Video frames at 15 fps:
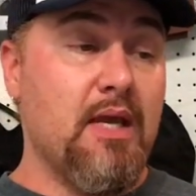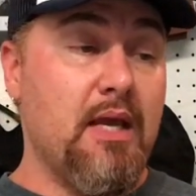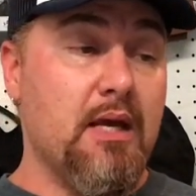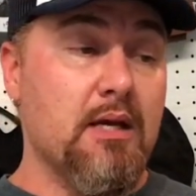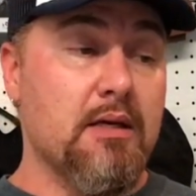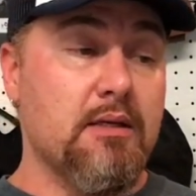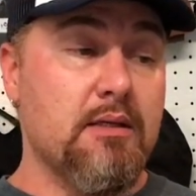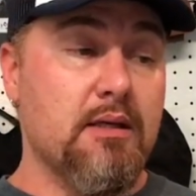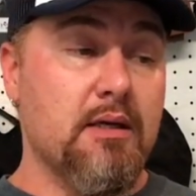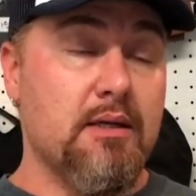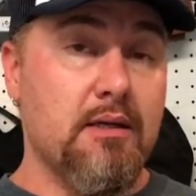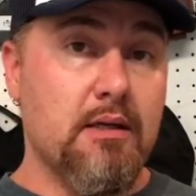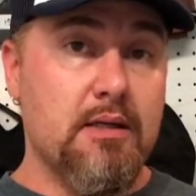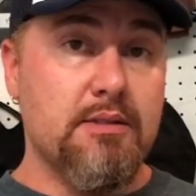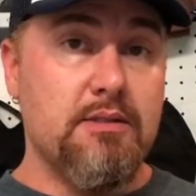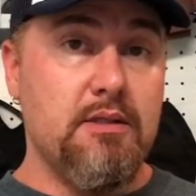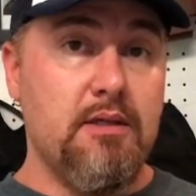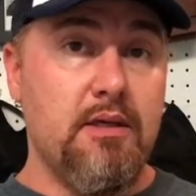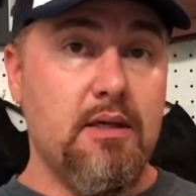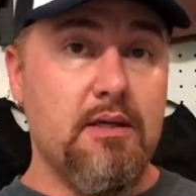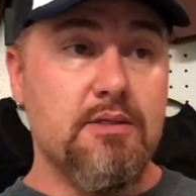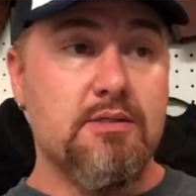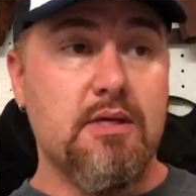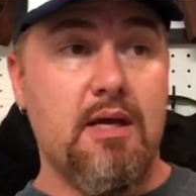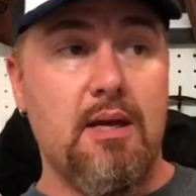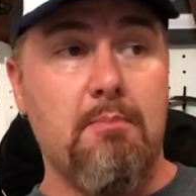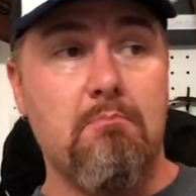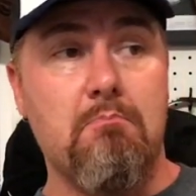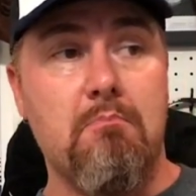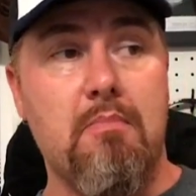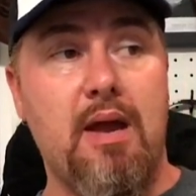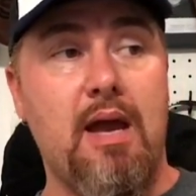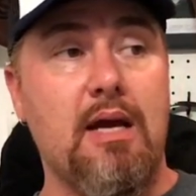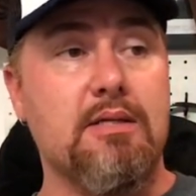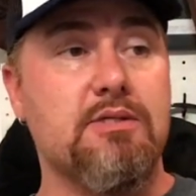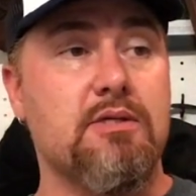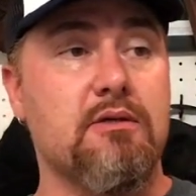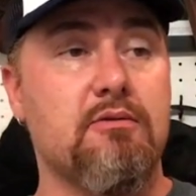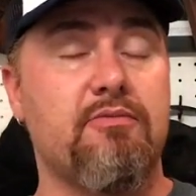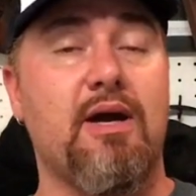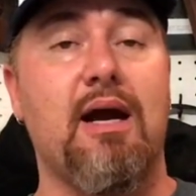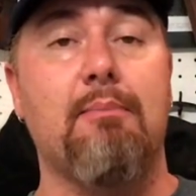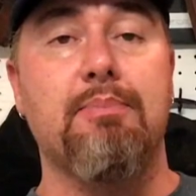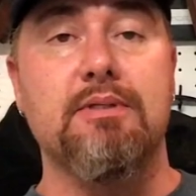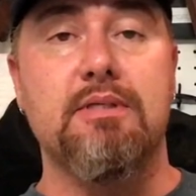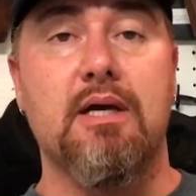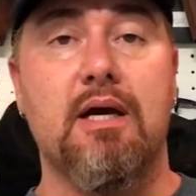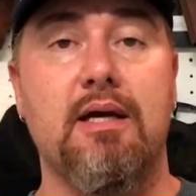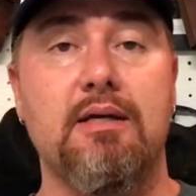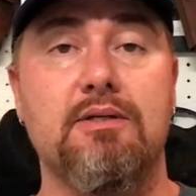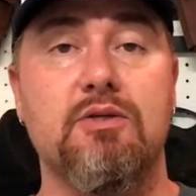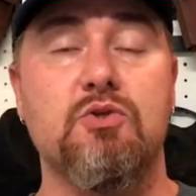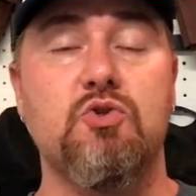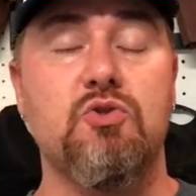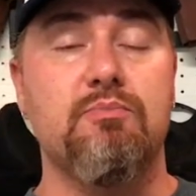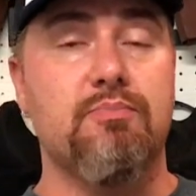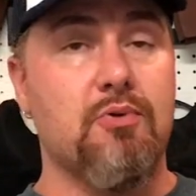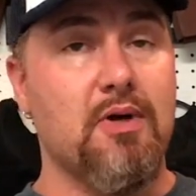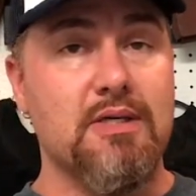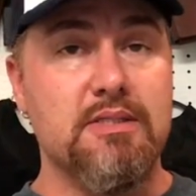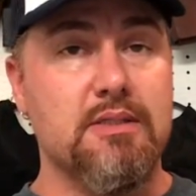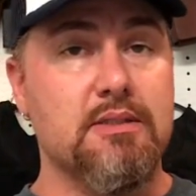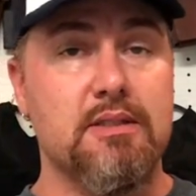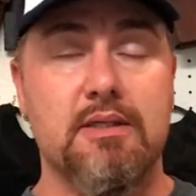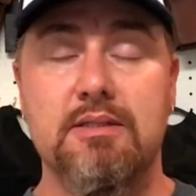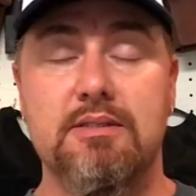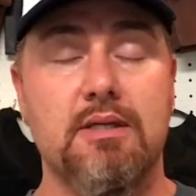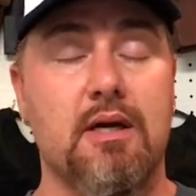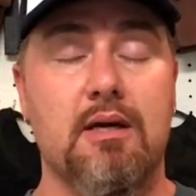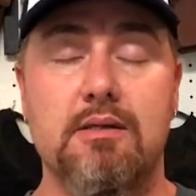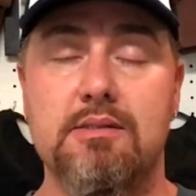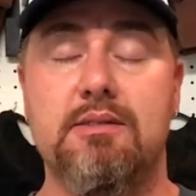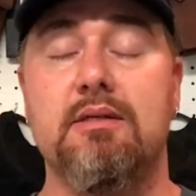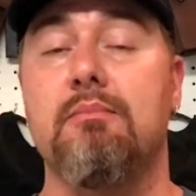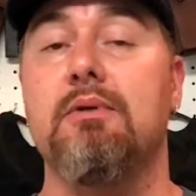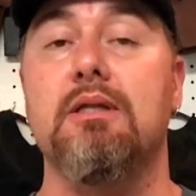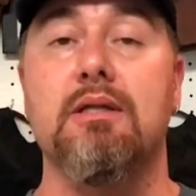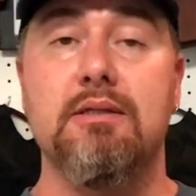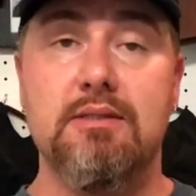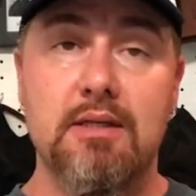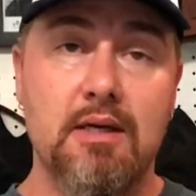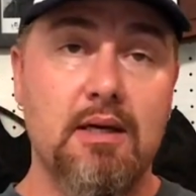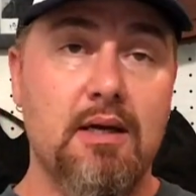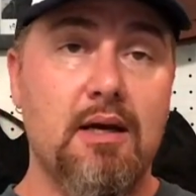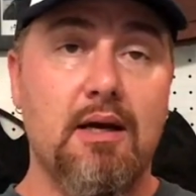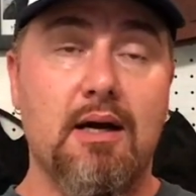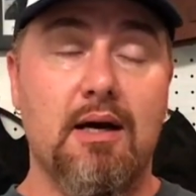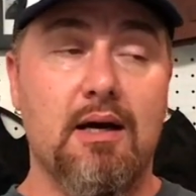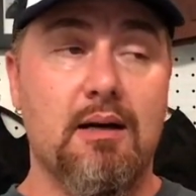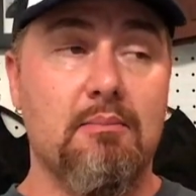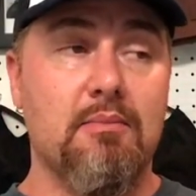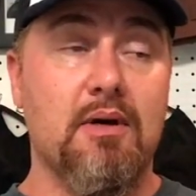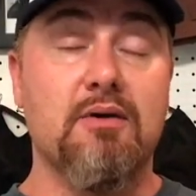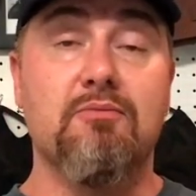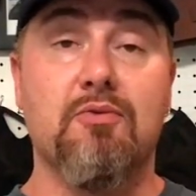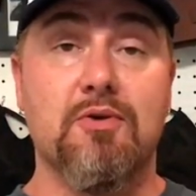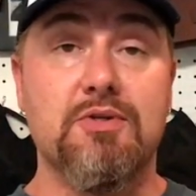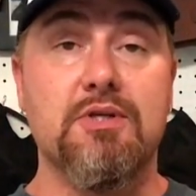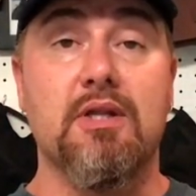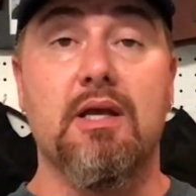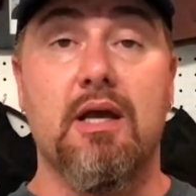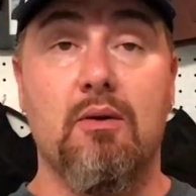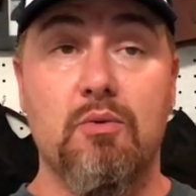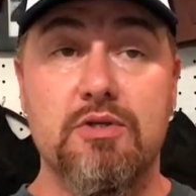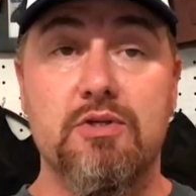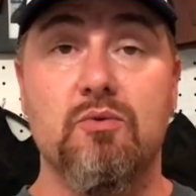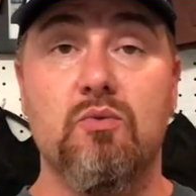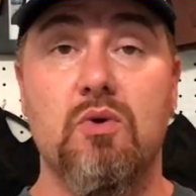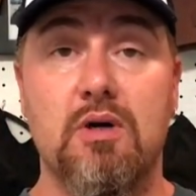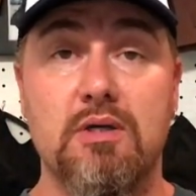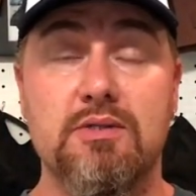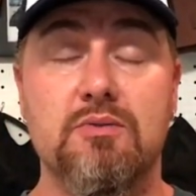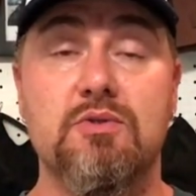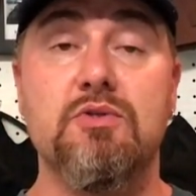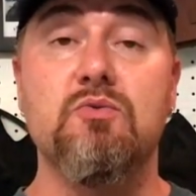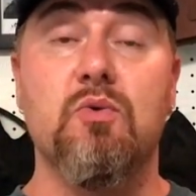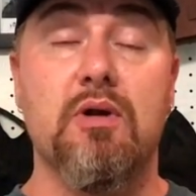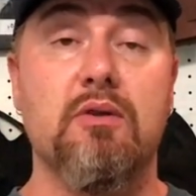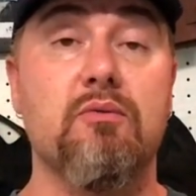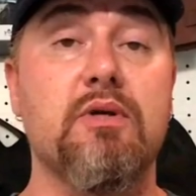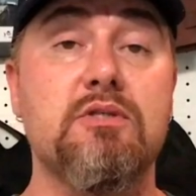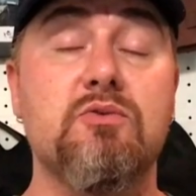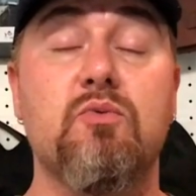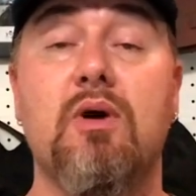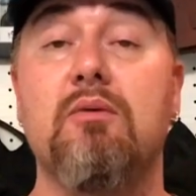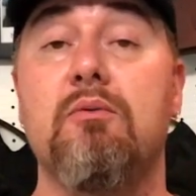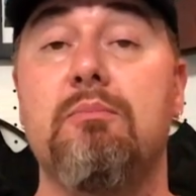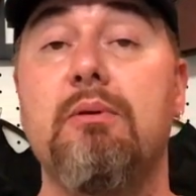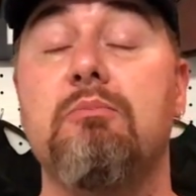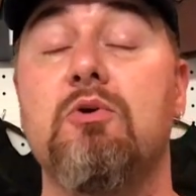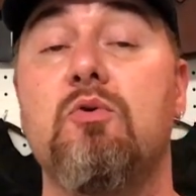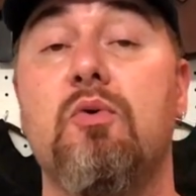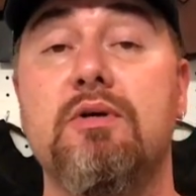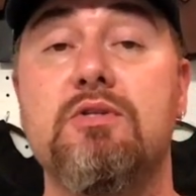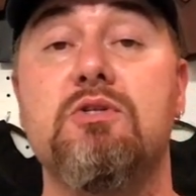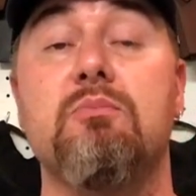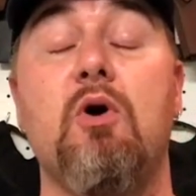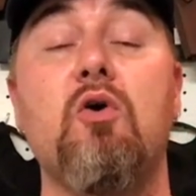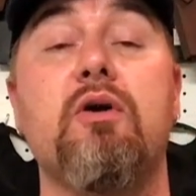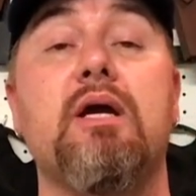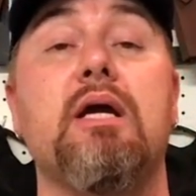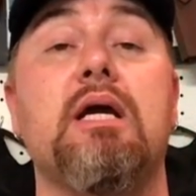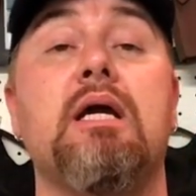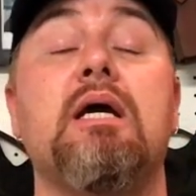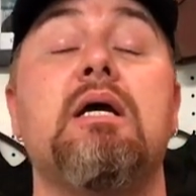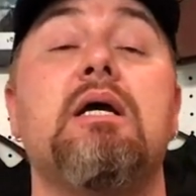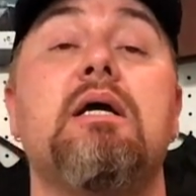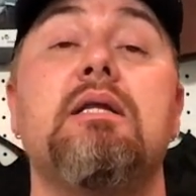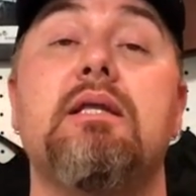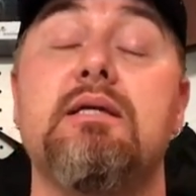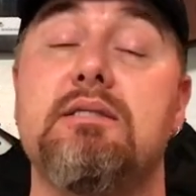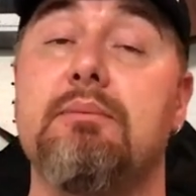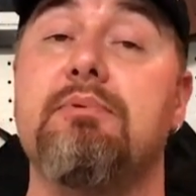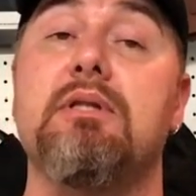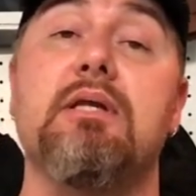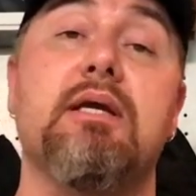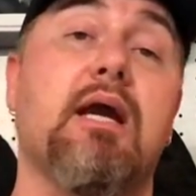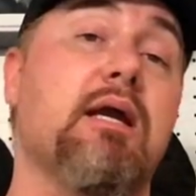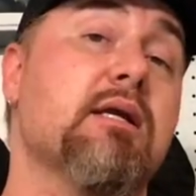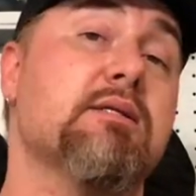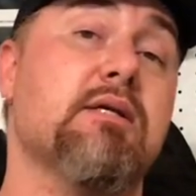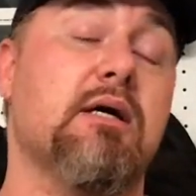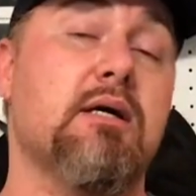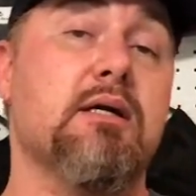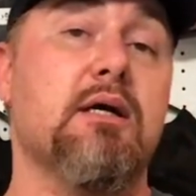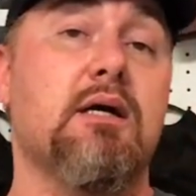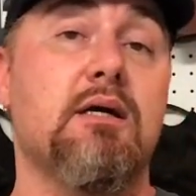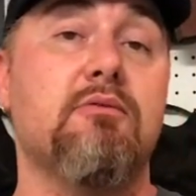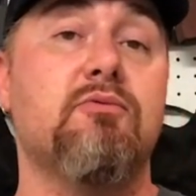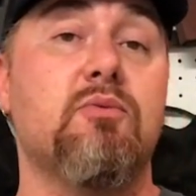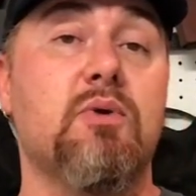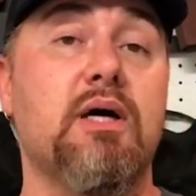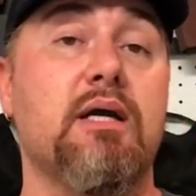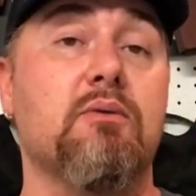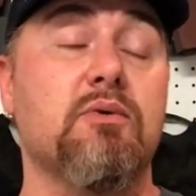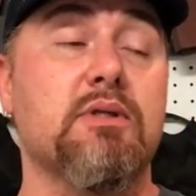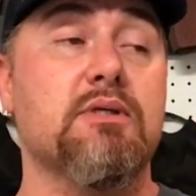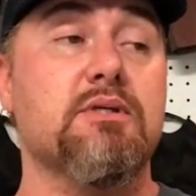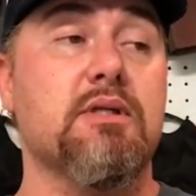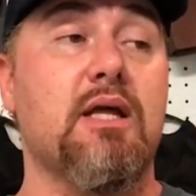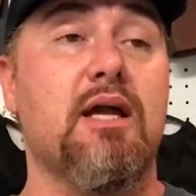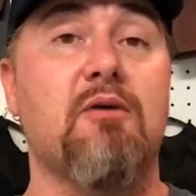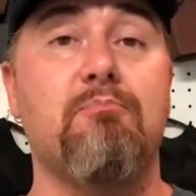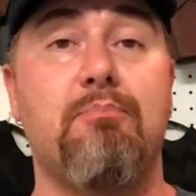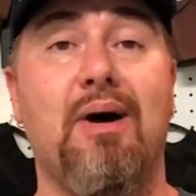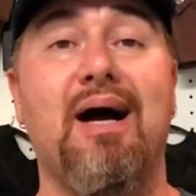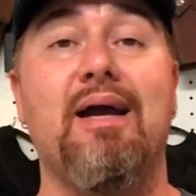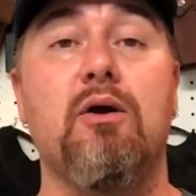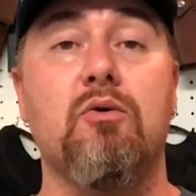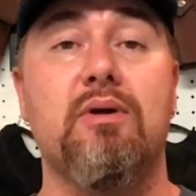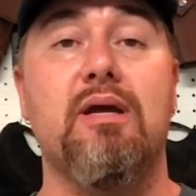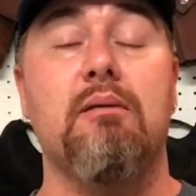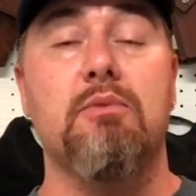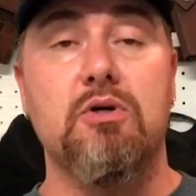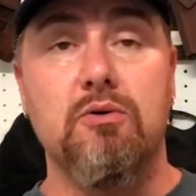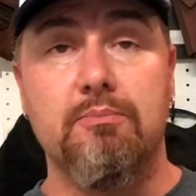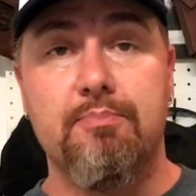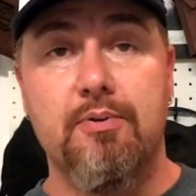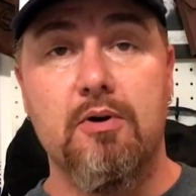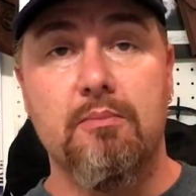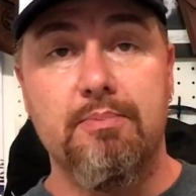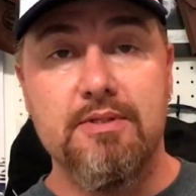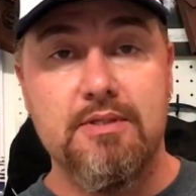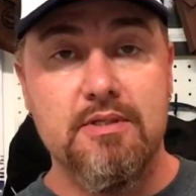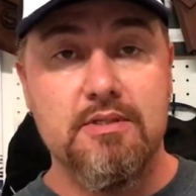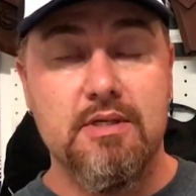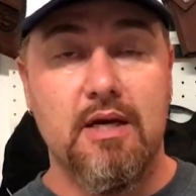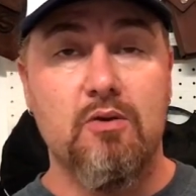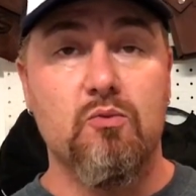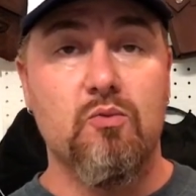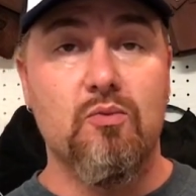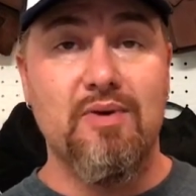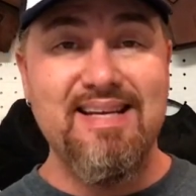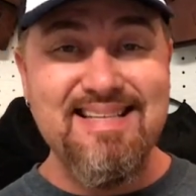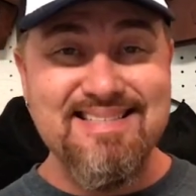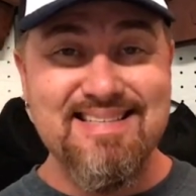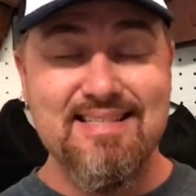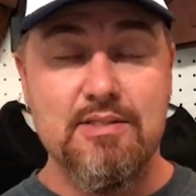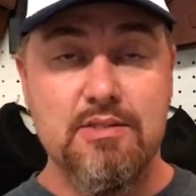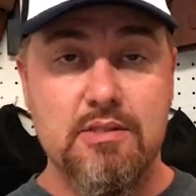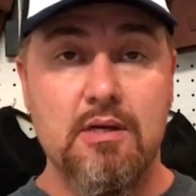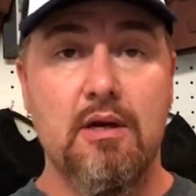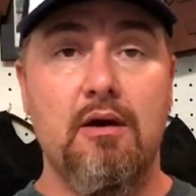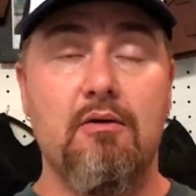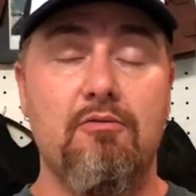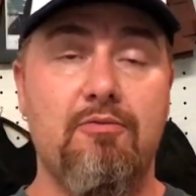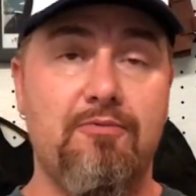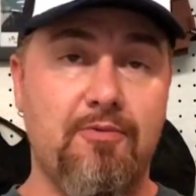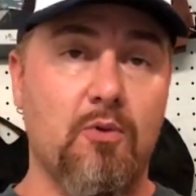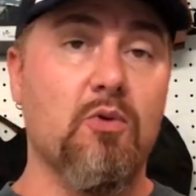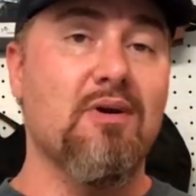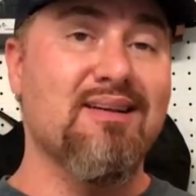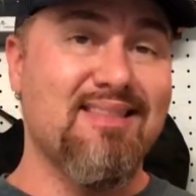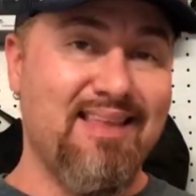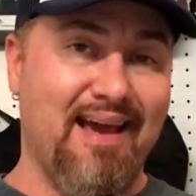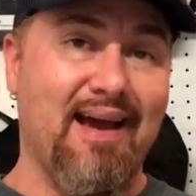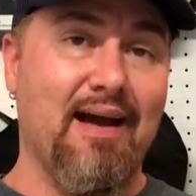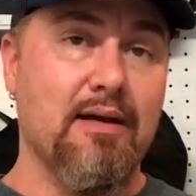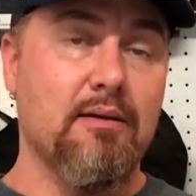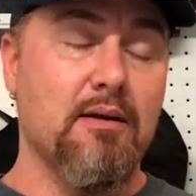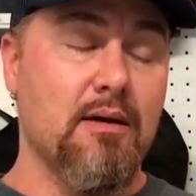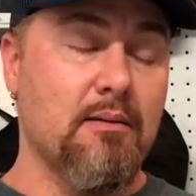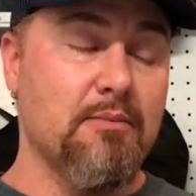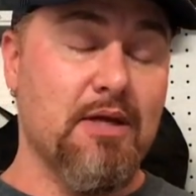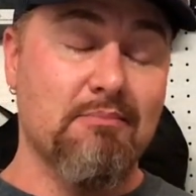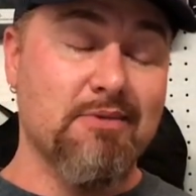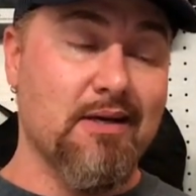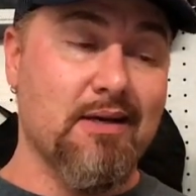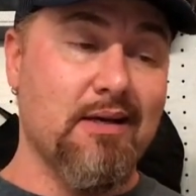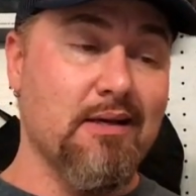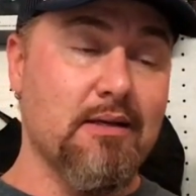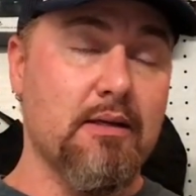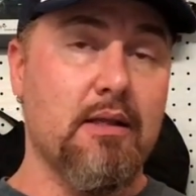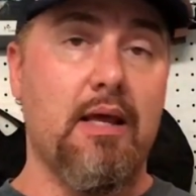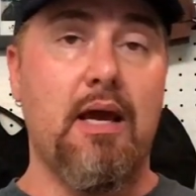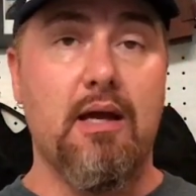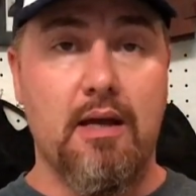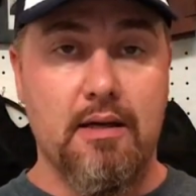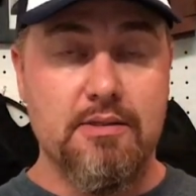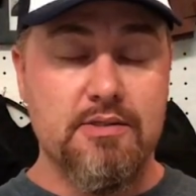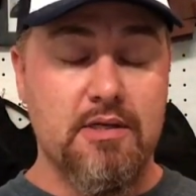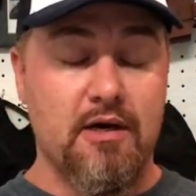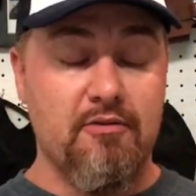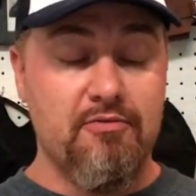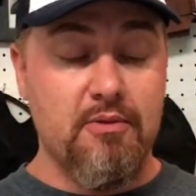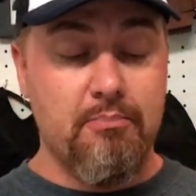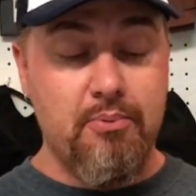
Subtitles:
Nicotine is a massive appetite suppressant. It is not a stimulant, unfortunately. I wish it was, which is one of the reasons why when people quit smoking, they typically gain a ton of weight. Well, there's a lot of biochemical purposes and reasons for that. I'm not gonna get into that kind of stuff.